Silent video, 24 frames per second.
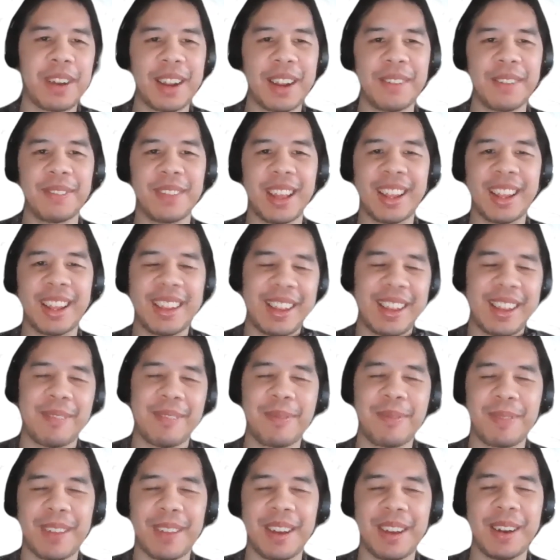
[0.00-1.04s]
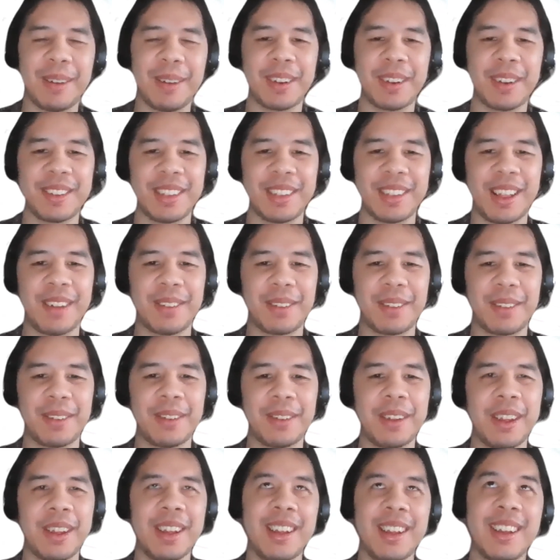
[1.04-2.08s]
if, like, yeah, because a lot of the
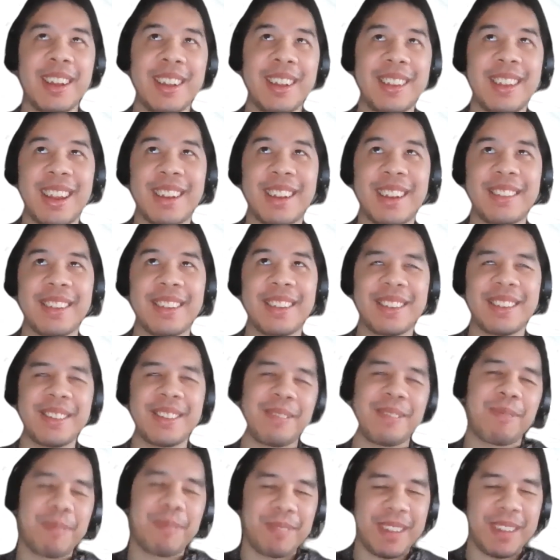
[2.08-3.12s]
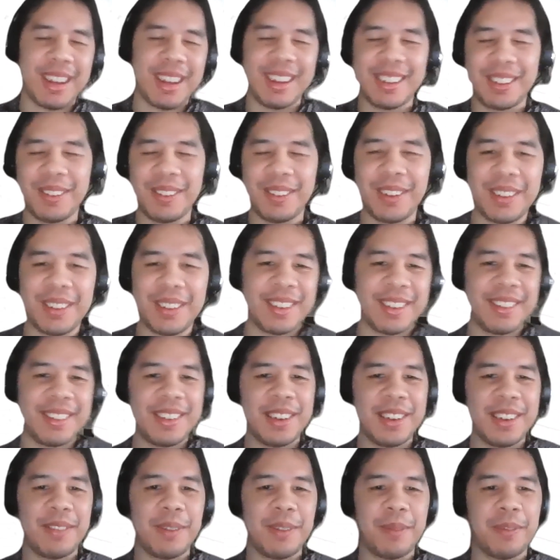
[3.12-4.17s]
data sets, yeah, do exist in
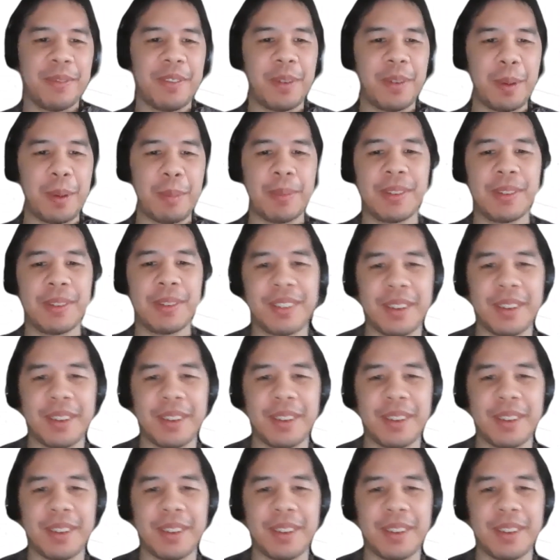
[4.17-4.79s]
different forms.